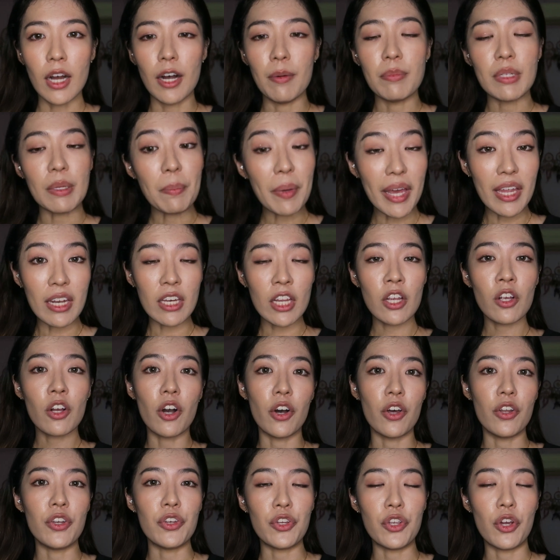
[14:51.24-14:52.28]
depending
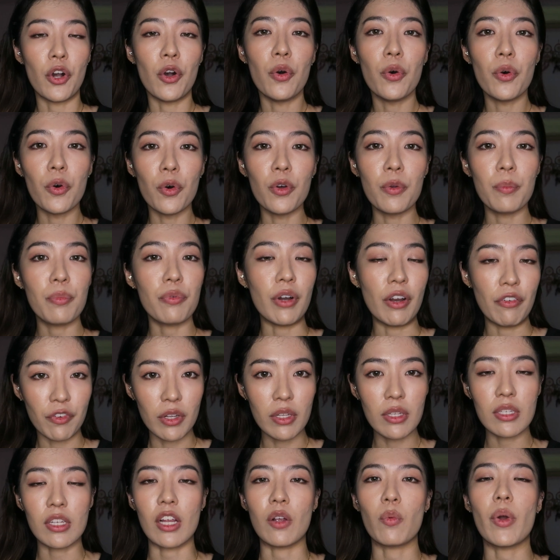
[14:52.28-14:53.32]
on your own
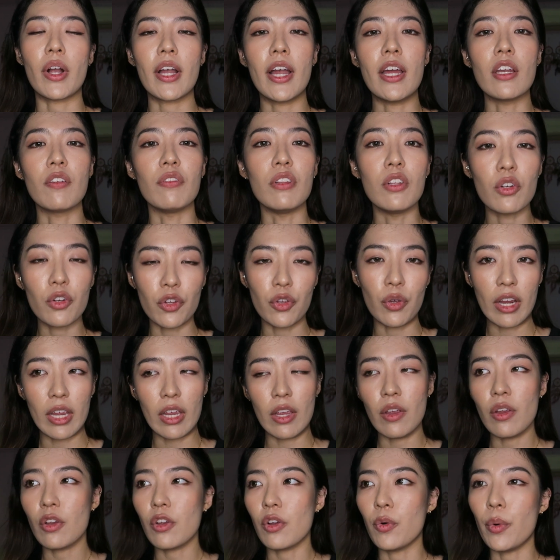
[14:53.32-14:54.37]
preference, like what kind of look you are
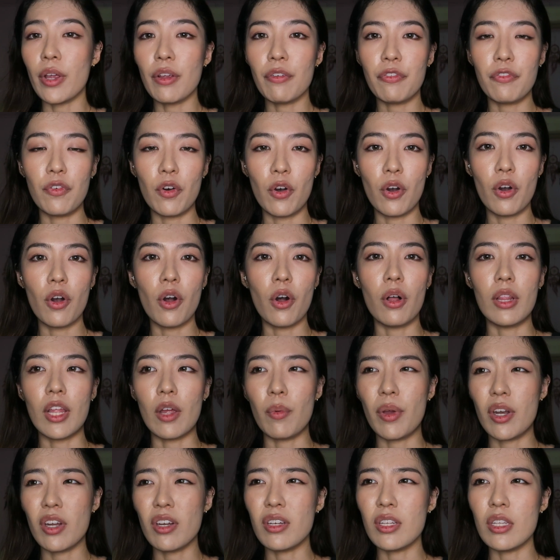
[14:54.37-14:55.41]
going for, or like
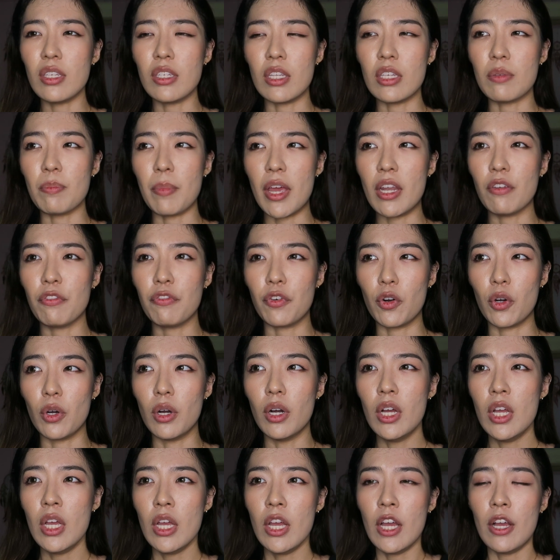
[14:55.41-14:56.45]
whether this is meant
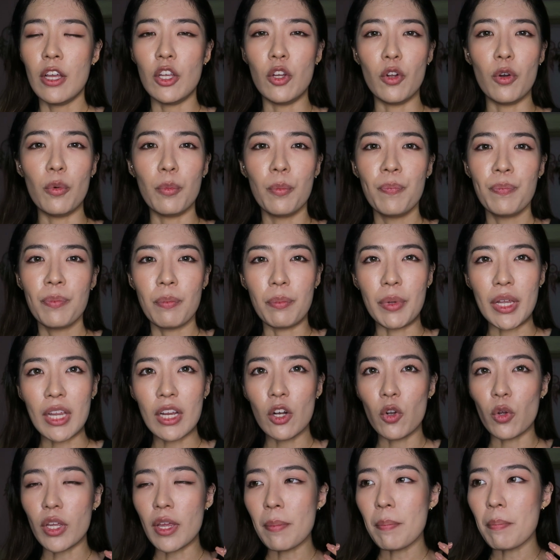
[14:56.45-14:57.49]
for, you know, being
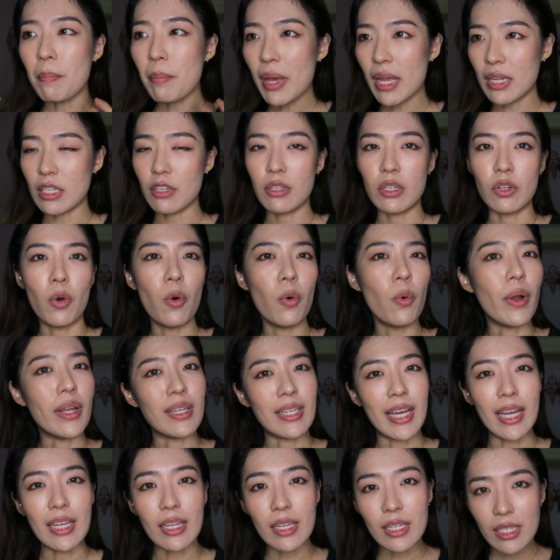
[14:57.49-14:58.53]
looking matte the whole
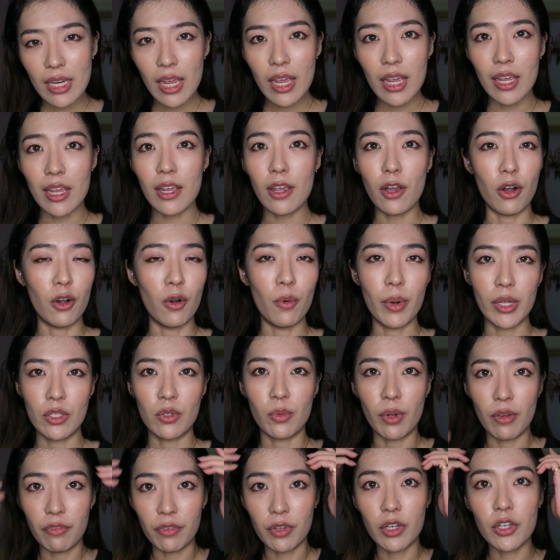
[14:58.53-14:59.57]
entire day or
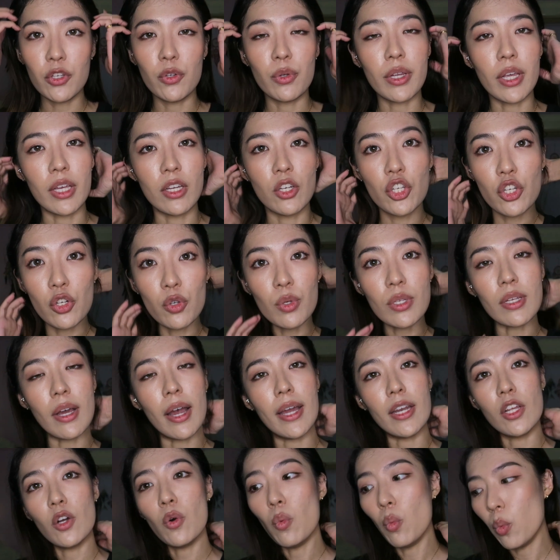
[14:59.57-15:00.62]
whatsoever, you can choose
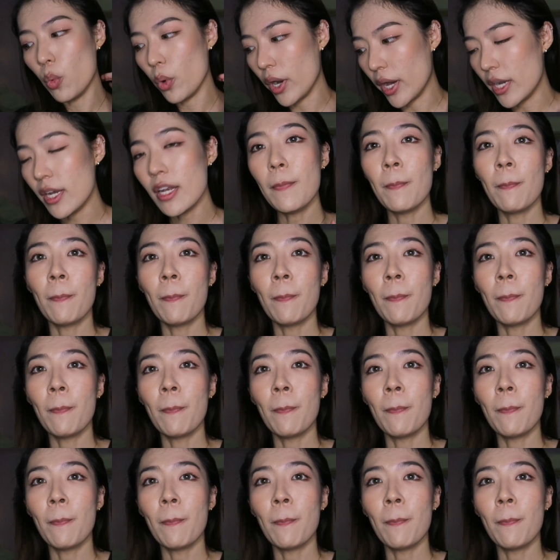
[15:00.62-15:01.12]
either one.